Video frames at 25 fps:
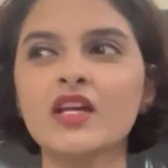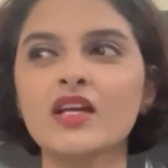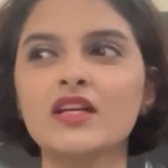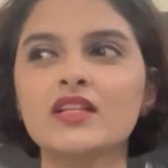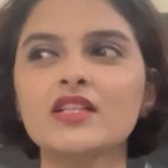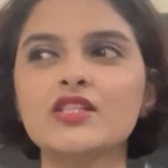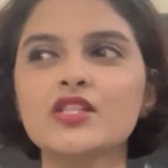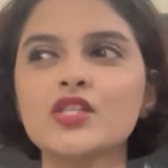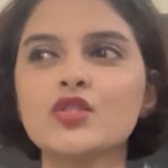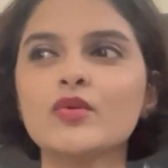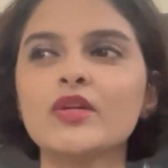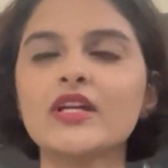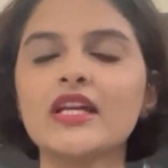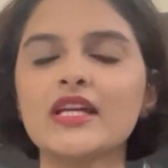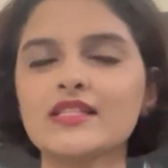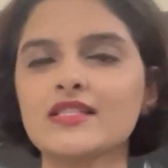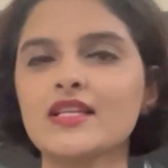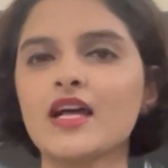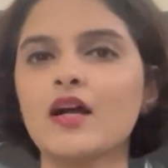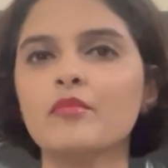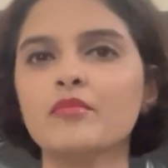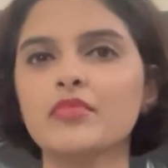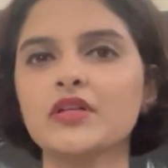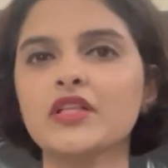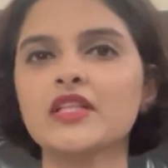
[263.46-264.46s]
this is one
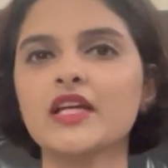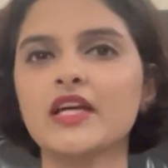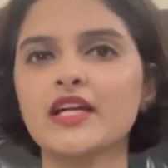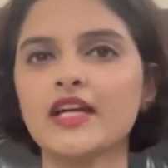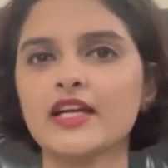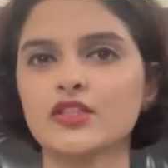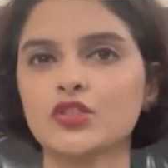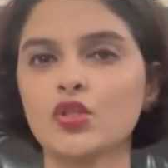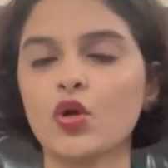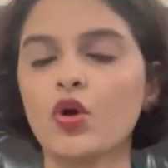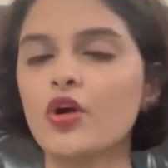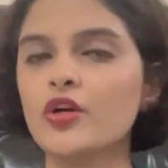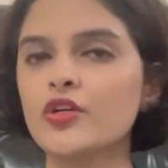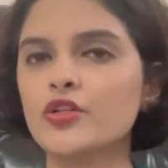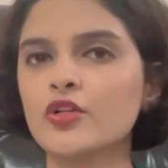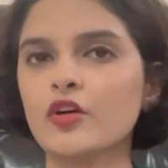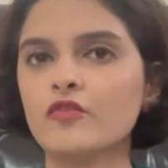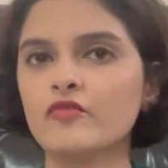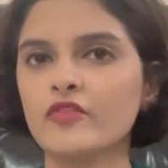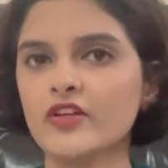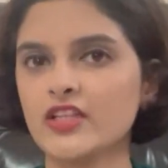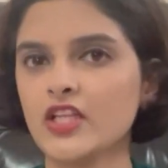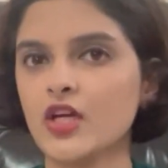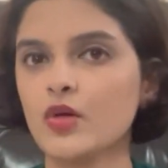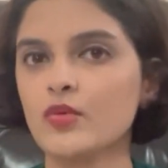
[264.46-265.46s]
example that I thought of
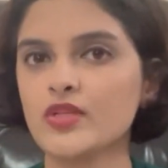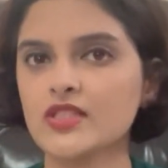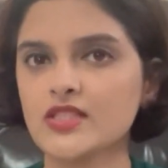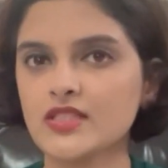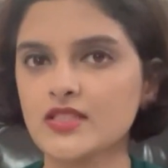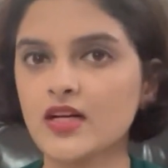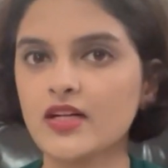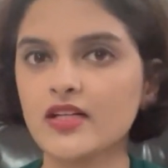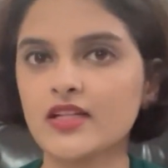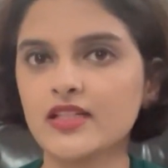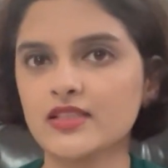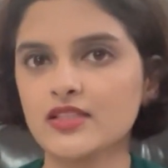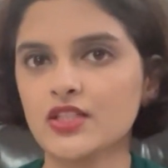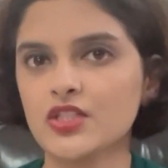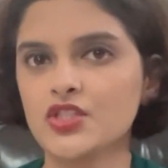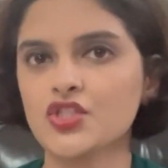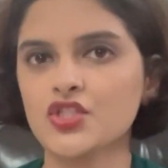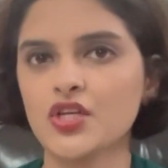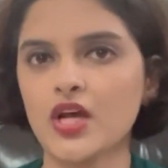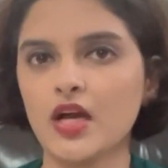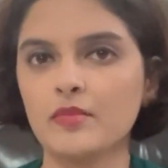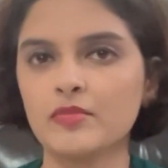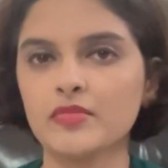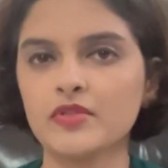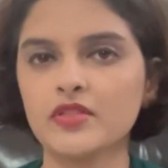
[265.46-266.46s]
when I was studying this
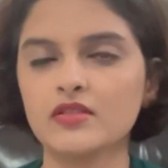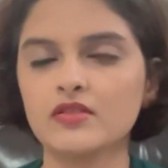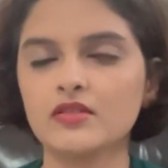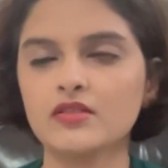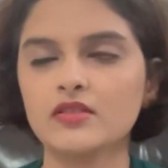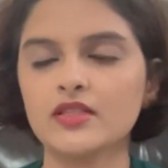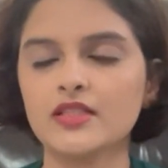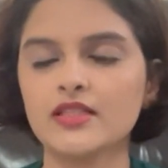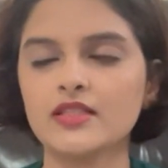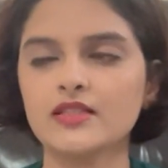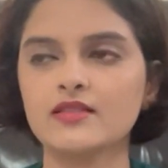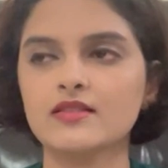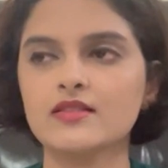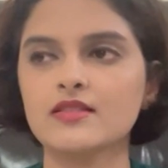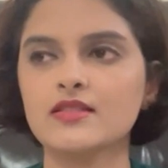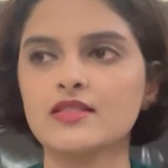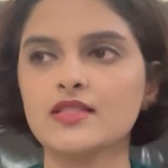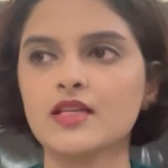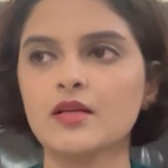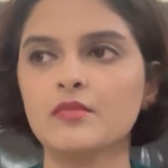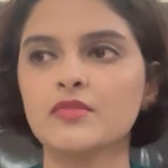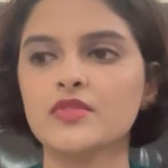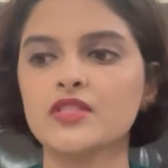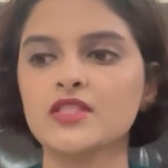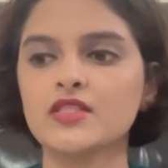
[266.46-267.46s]
chapter in
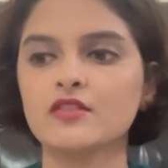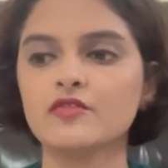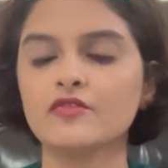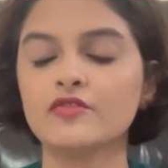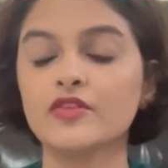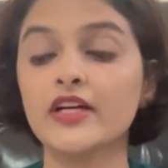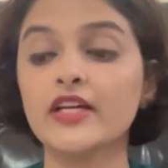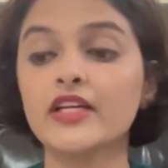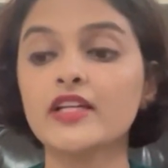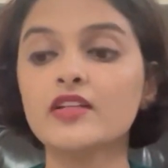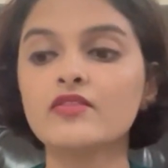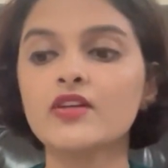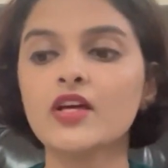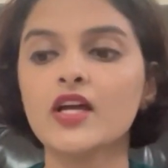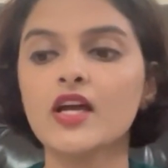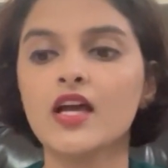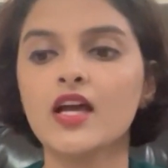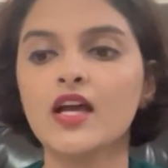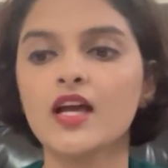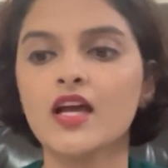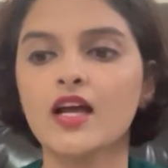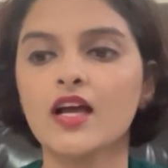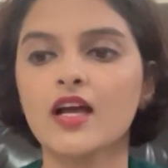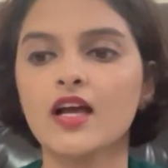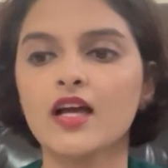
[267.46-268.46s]
semester 5.
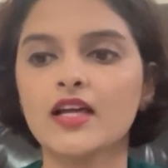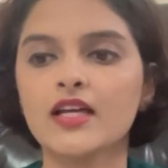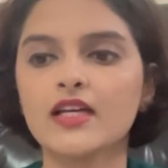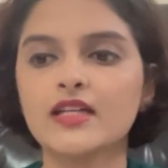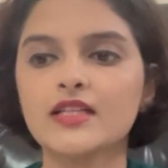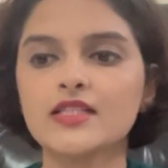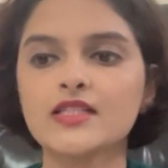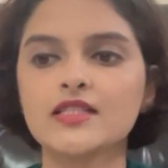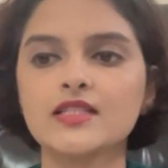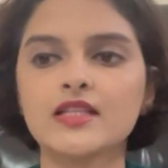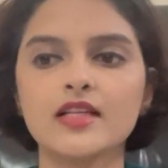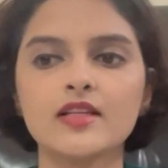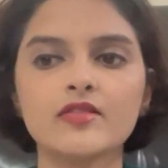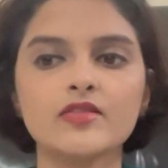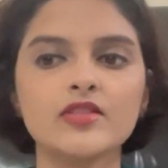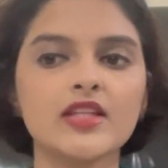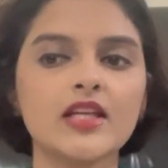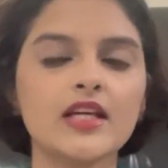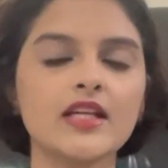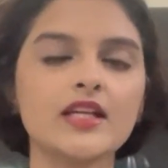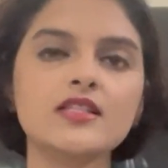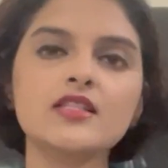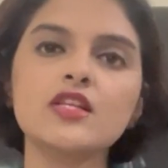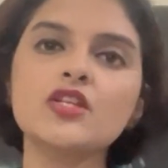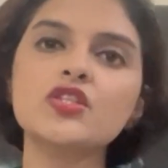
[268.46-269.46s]
Is if
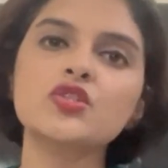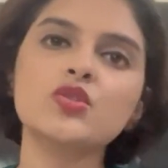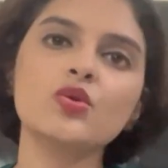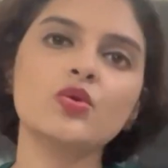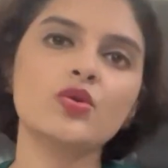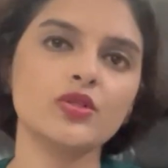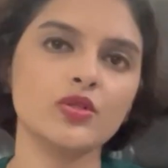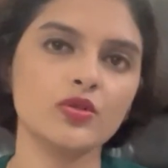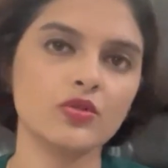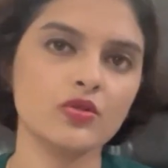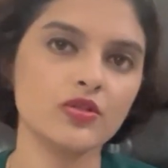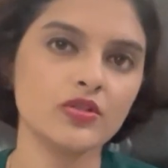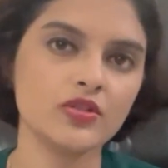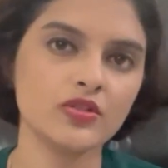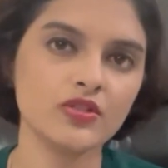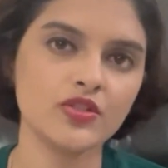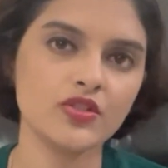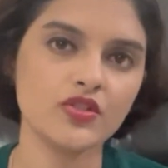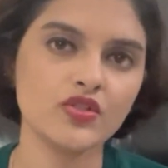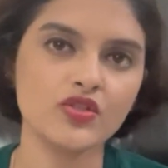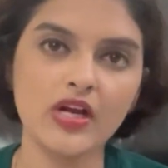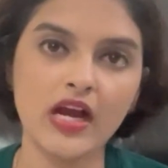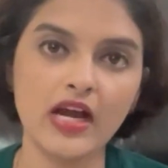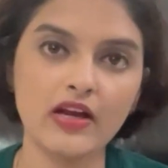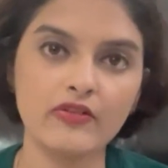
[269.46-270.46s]
there is a solo
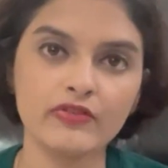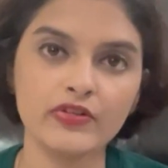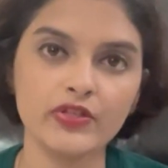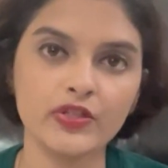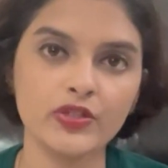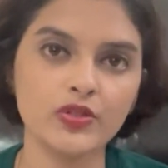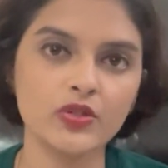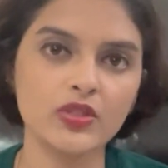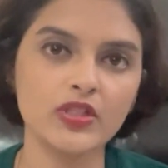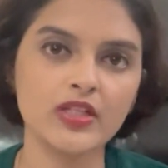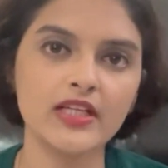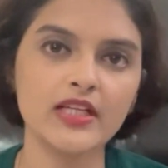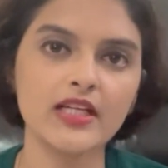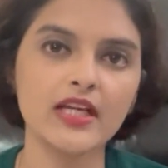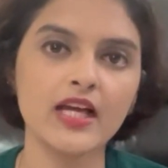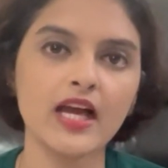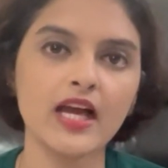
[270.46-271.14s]
traveler, okay,